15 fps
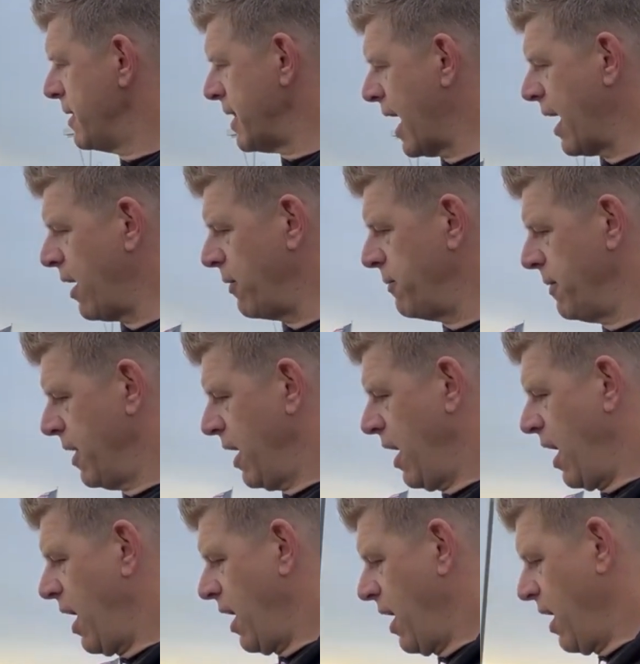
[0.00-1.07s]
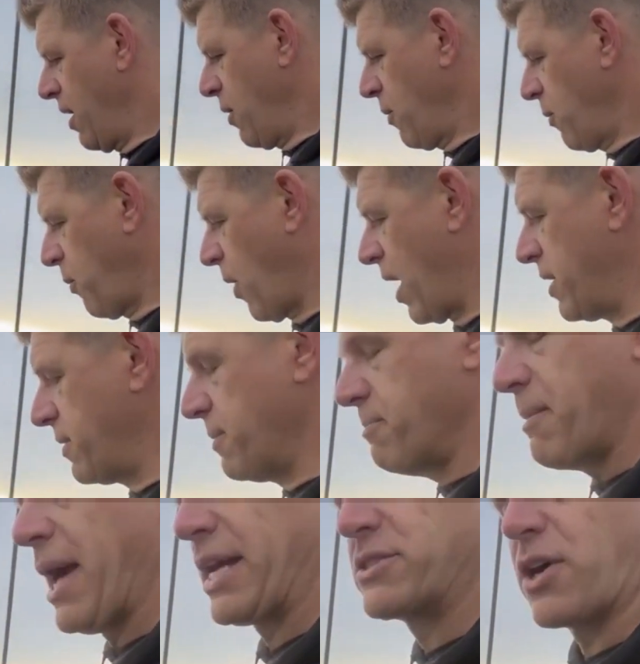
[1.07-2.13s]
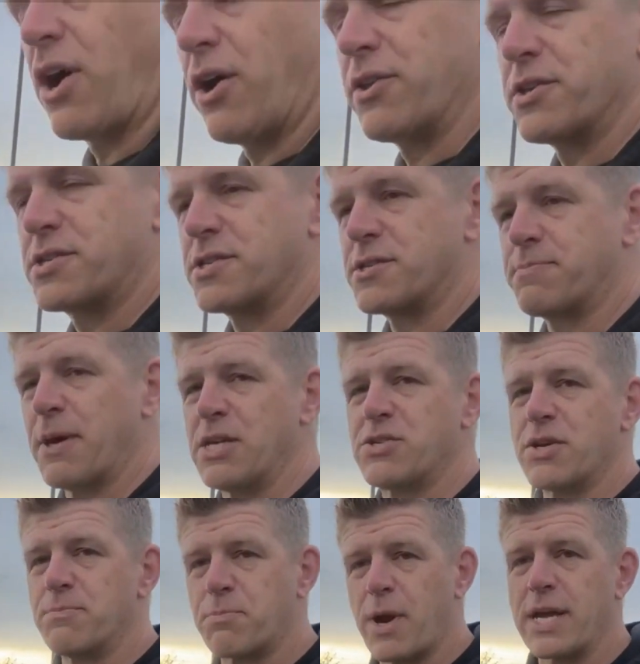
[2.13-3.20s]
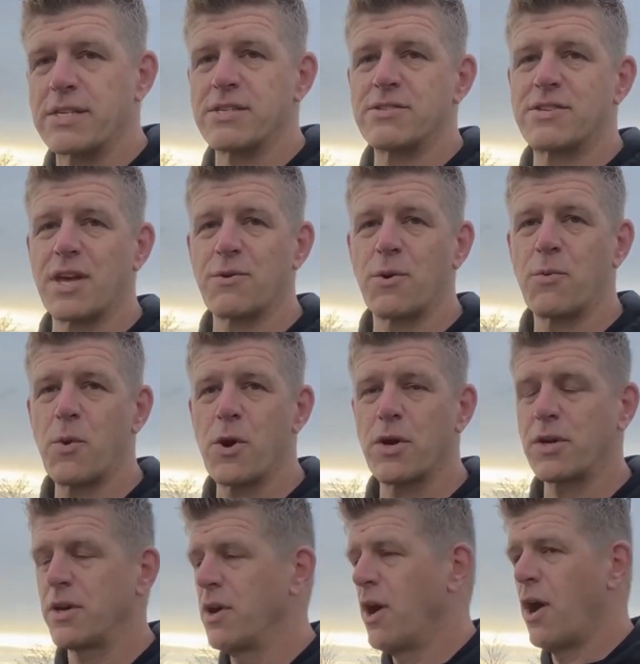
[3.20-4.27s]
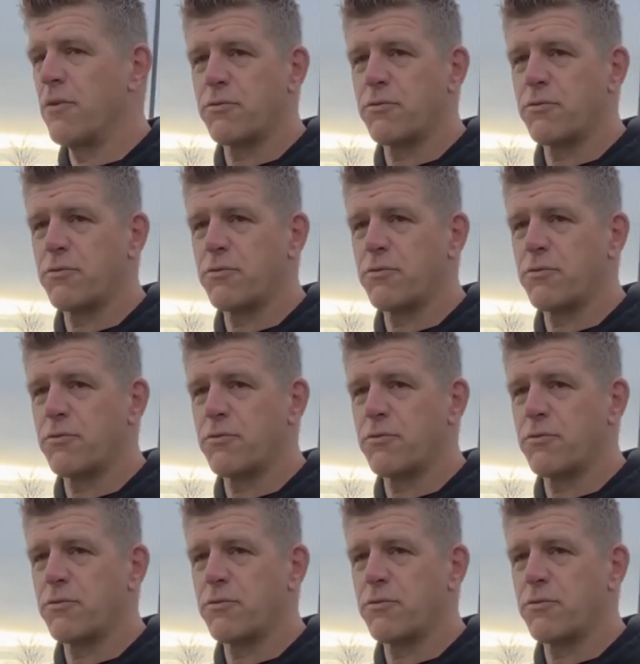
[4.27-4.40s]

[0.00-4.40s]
Now, what makes all the suspension, brakes, etc. work, of